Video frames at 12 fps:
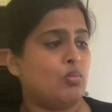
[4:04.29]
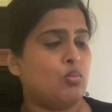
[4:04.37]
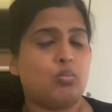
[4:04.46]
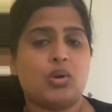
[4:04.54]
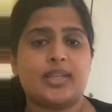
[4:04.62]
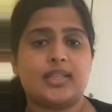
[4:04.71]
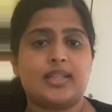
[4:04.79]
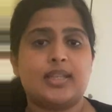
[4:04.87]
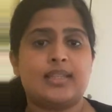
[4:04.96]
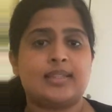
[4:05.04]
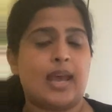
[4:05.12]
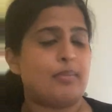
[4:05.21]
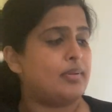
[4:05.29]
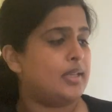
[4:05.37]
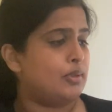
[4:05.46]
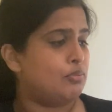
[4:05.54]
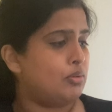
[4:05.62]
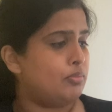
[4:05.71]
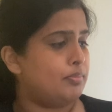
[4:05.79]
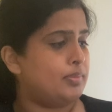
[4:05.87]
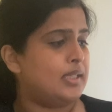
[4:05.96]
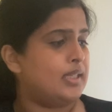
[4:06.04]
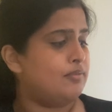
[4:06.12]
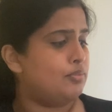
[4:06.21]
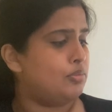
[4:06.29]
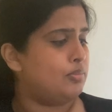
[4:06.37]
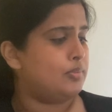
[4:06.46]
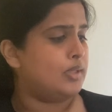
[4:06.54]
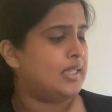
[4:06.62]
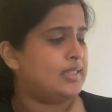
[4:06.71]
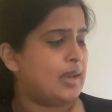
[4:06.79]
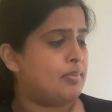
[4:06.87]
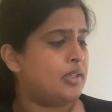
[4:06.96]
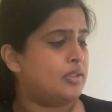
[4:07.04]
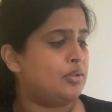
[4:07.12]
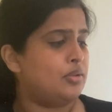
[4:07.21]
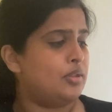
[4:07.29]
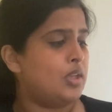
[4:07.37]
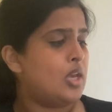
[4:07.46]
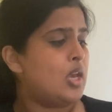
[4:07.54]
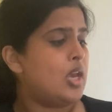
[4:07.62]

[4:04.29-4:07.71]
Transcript: what is happening, is happening to